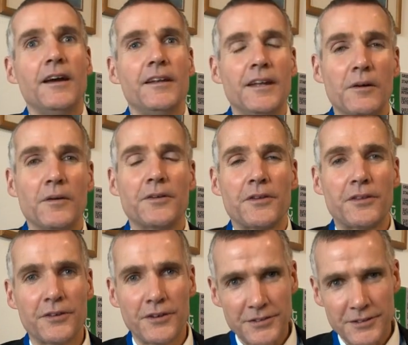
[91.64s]
Now on
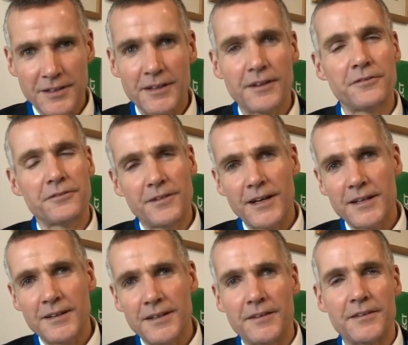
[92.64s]
Thursday and
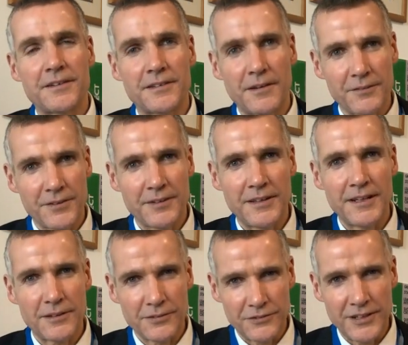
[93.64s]
Friday, the 7th and
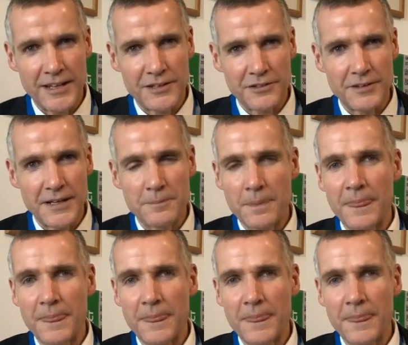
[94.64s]
8th of January,